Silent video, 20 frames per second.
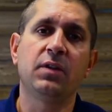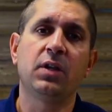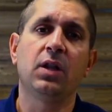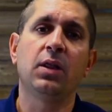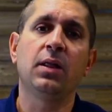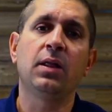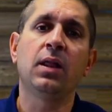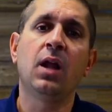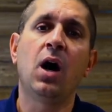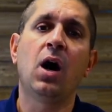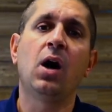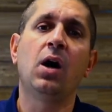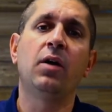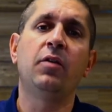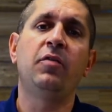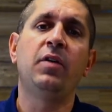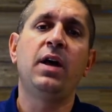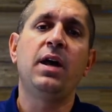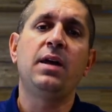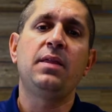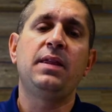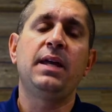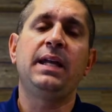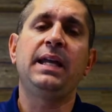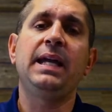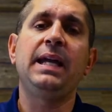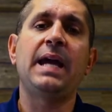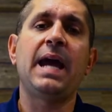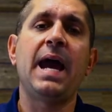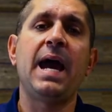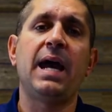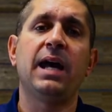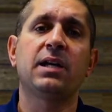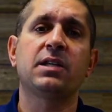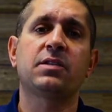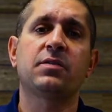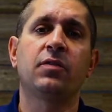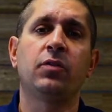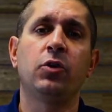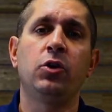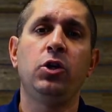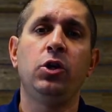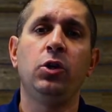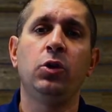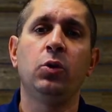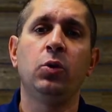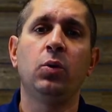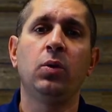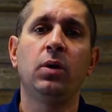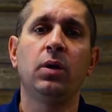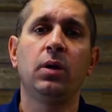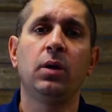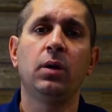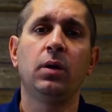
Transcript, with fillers: the love that he has for you.